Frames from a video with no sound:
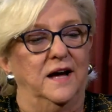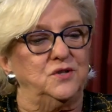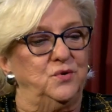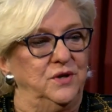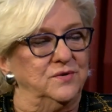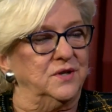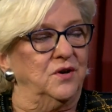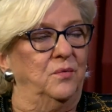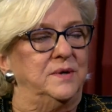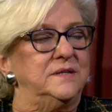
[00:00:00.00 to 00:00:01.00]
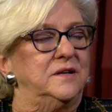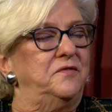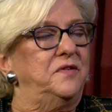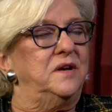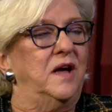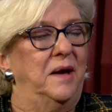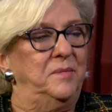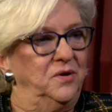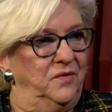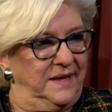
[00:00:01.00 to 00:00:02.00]
2 years ago we did a
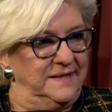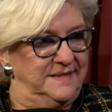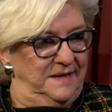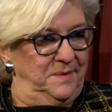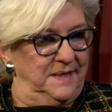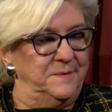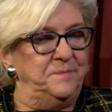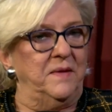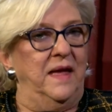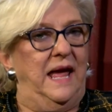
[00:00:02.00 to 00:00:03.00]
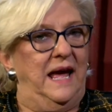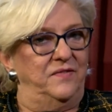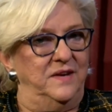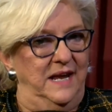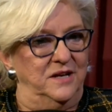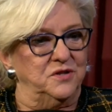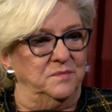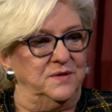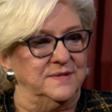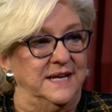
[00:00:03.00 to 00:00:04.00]
phenomenal exhibit at the National
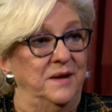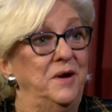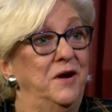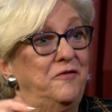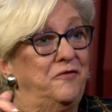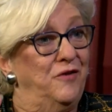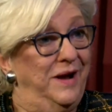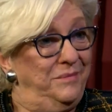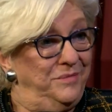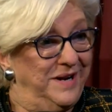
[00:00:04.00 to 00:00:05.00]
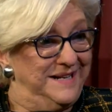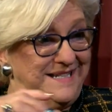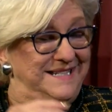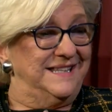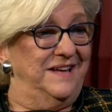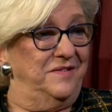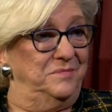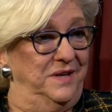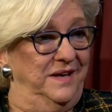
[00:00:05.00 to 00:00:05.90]
Museum from Bratislava,